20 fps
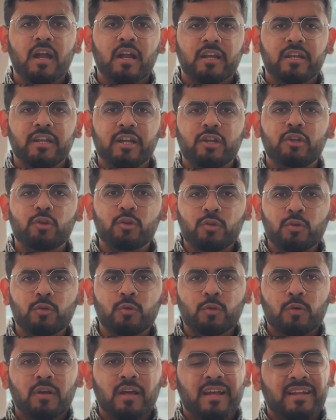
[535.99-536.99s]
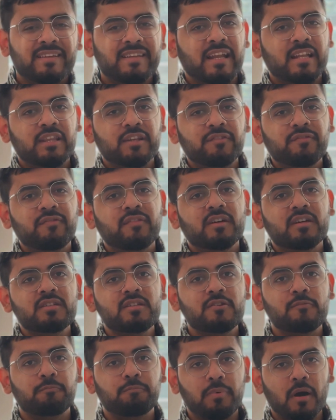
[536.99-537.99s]
Did you know that the
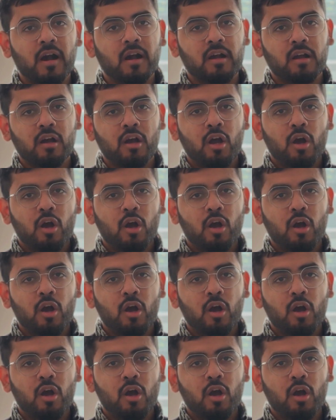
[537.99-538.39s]
first bug